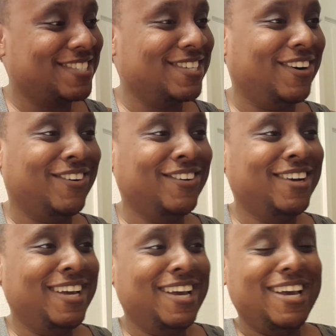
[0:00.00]
so
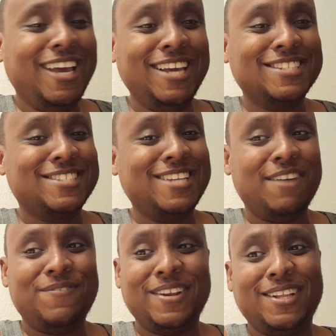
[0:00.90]
he's
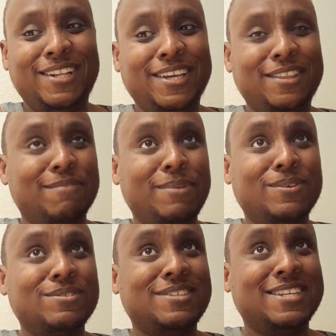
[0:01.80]
definitely the
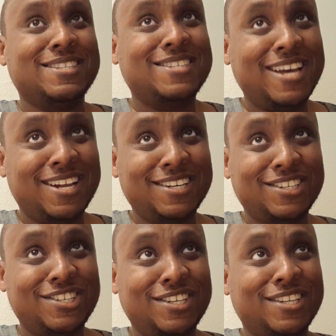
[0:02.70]
most
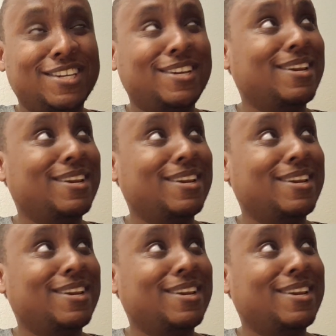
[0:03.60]
intelligent